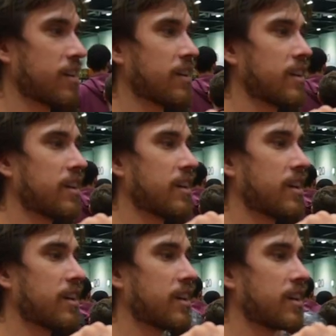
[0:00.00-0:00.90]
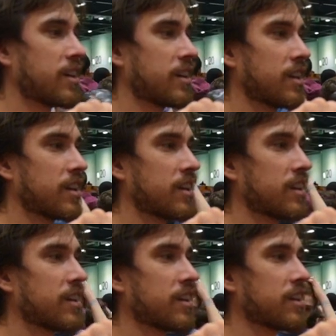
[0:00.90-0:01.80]

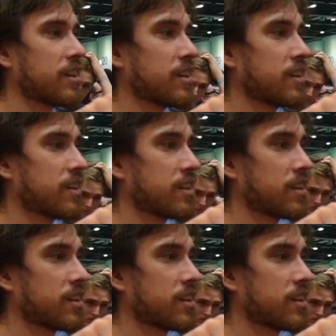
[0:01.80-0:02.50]
No words are spoken by the person on screen.